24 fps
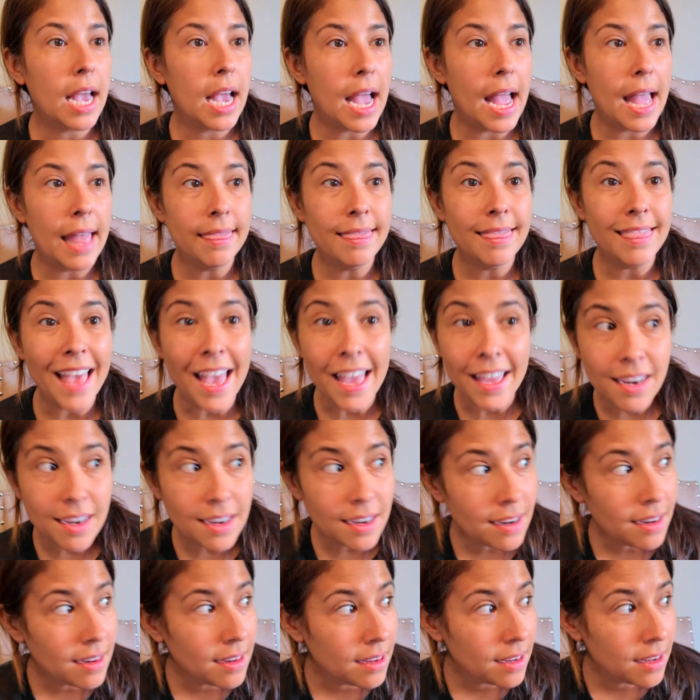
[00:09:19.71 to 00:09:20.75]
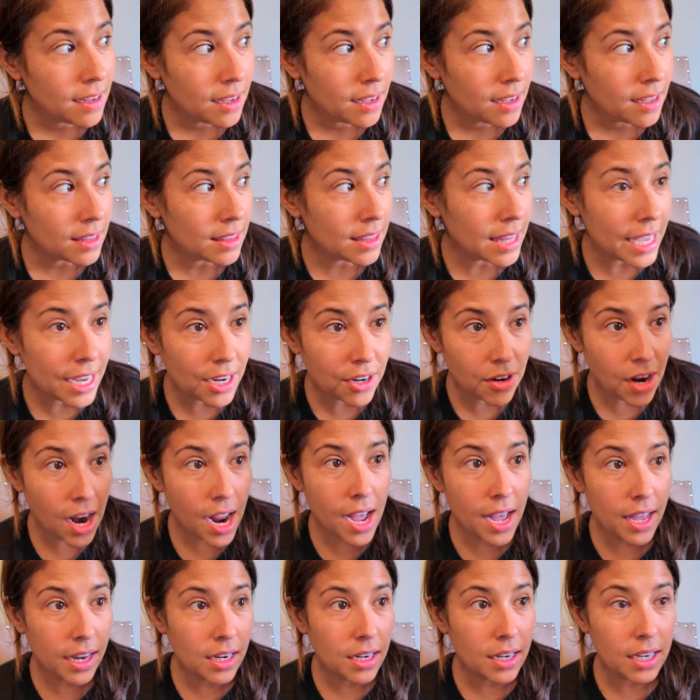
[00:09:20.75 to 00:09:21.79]
And then later
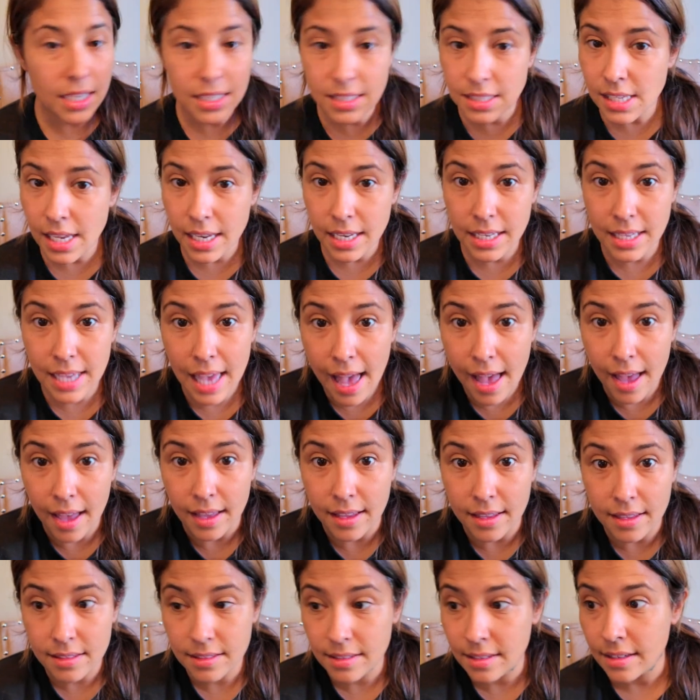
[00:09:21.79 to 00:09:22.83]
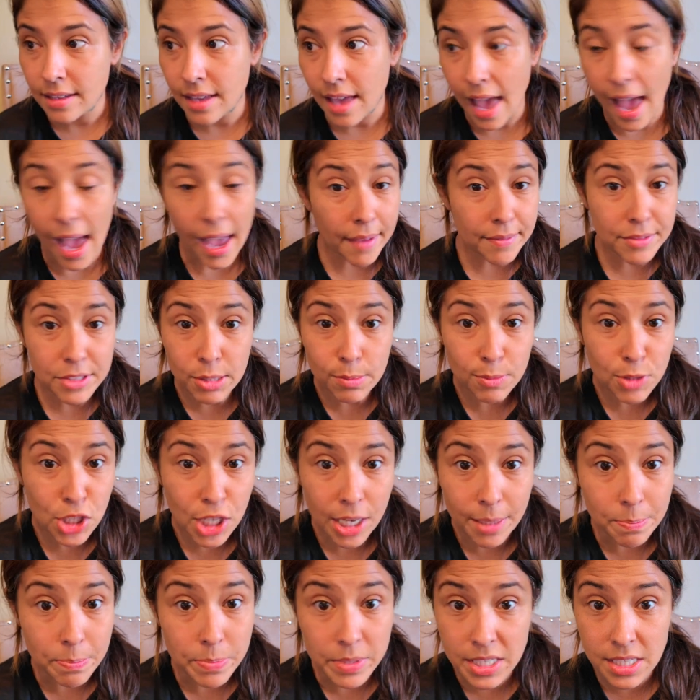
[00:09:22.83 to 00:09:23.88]
on, it's like, yeah, have some
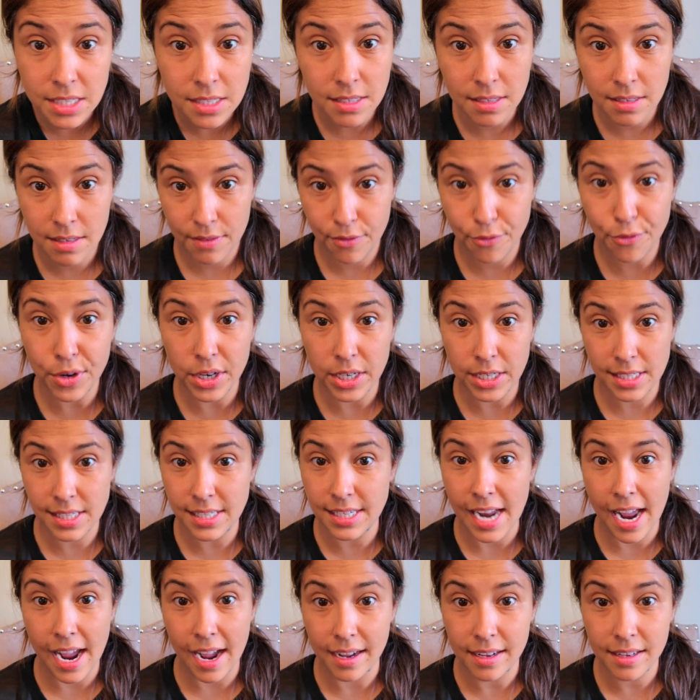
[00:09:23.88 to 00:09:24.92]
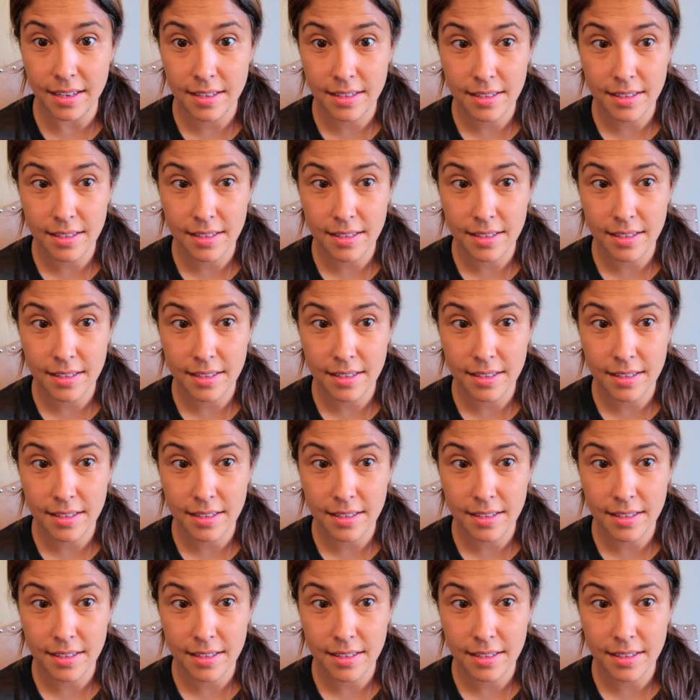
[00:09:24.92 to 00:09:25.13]
chips for a snack.